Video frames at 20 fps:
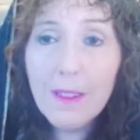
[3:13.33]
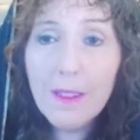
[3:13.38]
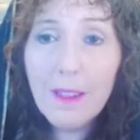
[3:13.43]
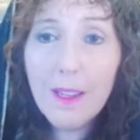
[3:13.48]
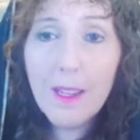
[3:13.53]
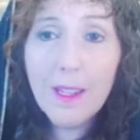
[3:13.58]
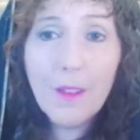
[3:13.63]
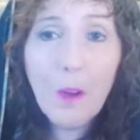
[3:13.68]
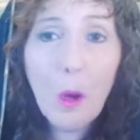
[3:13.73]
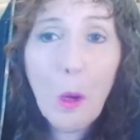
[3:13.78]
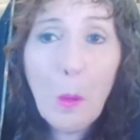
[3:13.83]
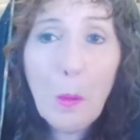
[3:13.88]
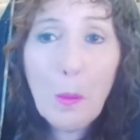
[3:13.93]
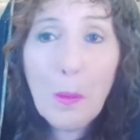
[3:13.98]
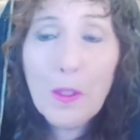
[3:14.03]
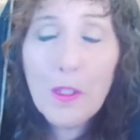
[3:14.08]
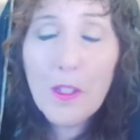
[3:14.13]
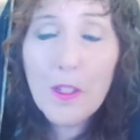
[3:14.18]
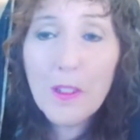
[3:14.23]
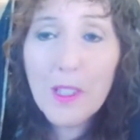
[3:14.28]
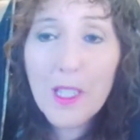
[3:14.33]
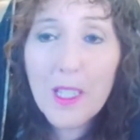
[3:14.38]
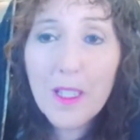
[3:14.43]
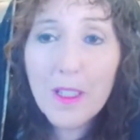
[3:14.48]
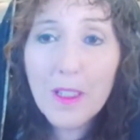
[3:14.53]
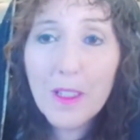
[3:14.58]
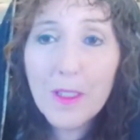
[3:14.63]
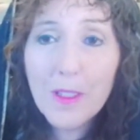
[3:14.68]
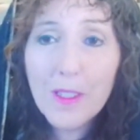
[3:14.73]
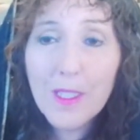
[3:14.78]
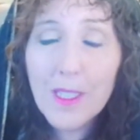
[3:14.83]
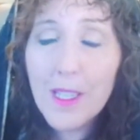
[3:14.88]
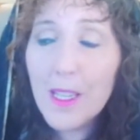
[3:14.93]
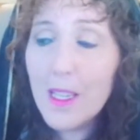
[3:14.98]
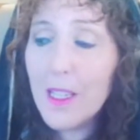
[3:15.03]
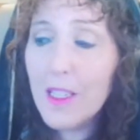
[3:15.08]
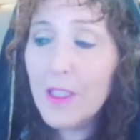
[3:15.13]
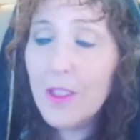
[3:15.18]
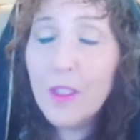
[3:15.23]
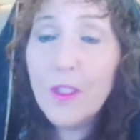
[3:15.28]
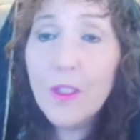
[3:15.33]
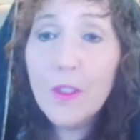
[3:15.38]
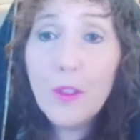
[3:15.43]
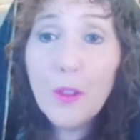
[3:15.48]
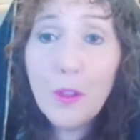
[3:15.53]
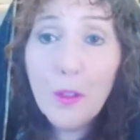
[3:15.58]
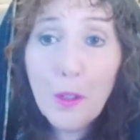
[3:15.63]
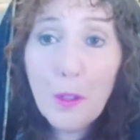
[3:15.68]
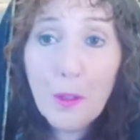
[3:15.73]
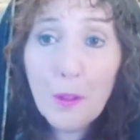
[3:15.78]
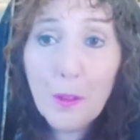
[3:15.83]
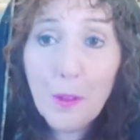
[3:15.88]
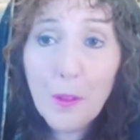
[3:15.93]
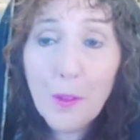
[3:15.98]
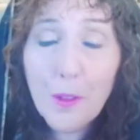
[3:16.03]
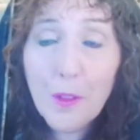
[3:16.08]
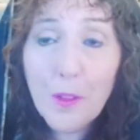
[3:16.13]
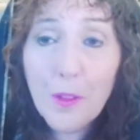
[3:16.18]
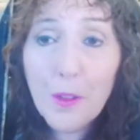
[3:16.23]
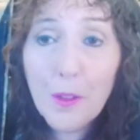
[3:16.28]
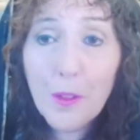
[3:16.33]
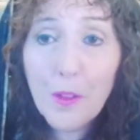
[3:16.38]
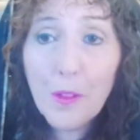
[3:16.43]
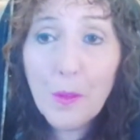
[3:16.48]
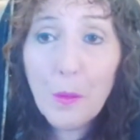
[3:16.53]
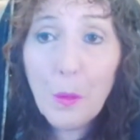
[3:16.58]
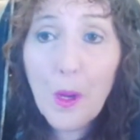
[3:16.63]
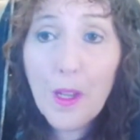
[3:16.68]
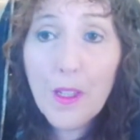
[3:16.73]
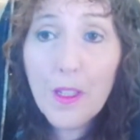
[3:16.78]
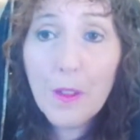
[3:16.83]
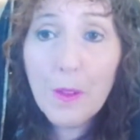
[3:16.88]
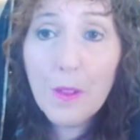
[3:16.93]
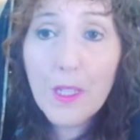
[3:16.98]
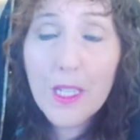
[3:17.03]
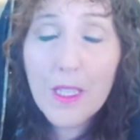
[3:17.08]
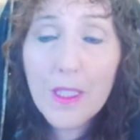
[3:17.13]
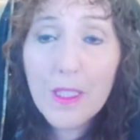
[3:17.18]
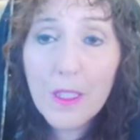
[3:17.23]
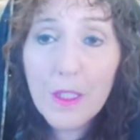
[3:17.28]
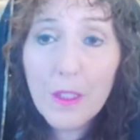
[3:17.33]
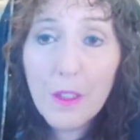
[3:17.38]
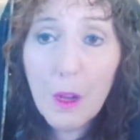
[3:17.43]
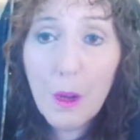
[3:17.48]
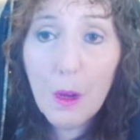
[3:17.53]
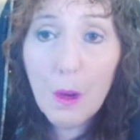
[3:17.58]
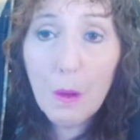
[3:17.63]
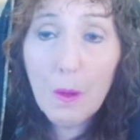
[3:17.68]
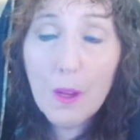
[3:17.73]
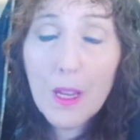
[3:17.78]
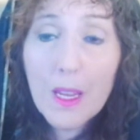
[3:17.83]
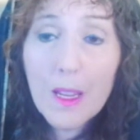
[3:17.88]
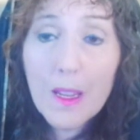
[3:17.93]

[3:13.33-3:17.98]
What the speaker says: and open your ears to the truth of what you need to know.